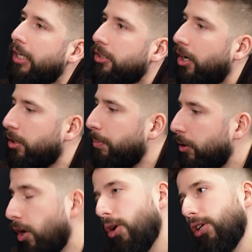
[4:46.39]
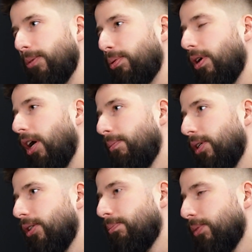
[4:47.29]
talk about all our
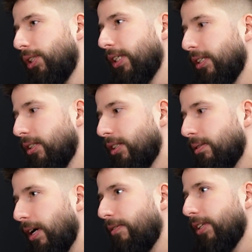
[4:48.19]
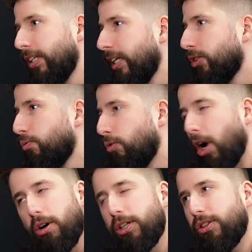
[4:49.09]
problems and everything that's
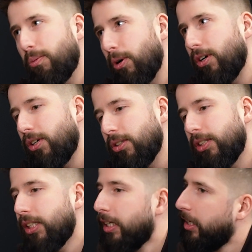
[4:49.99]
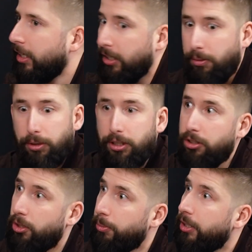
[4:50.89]
wrong in the world. We're
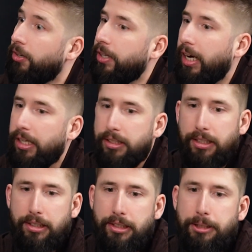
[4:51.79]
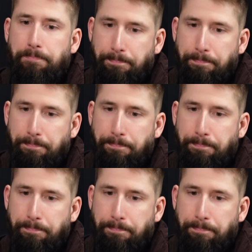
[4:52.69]
consuming all that. And